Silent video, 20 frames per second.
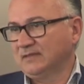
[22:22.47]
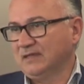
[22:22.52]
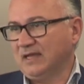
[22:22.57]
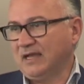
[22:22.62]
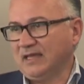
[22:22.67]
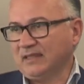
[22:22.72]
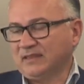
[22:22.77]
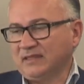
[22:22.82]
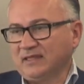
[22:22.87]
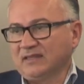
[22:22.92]

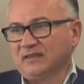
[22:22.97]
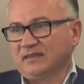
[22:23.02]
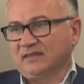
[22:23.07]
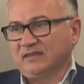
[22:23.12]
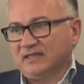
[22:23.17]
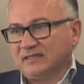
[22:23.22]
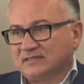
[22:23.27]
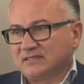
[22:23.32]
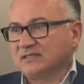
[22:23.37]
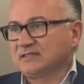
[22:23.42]
I think
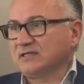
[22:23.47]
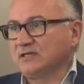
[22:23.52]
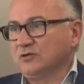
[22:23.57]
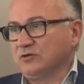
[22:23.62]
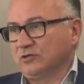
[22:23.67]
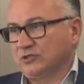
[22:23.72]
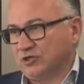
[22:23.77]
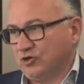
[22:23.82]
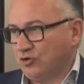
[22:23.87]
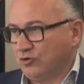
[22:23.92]
this is an
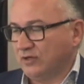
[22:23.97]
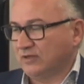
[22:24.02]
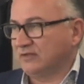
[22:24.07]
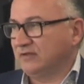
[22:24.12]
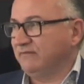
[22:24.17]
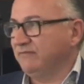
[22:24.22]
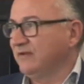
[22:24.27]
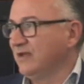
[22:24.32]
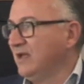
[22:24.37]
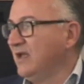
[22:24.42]

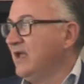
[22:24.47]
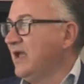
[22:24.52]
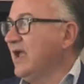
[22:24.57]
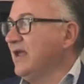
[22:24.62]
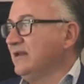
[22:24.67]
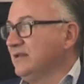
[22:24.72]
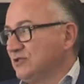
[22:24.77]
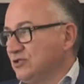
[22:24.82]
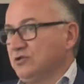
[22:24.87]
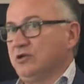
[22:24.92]
alternative
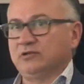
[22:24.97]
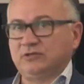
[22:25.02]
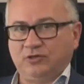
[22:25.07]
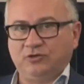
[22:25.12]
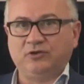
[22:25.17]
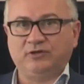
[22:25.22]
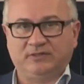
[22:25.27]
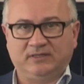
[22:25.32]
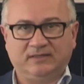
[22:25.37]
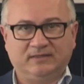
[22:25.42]
and it's not
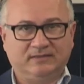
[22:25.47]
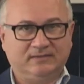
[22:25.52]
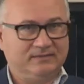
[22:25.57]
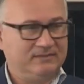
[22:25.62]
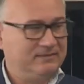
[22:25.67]
hurting.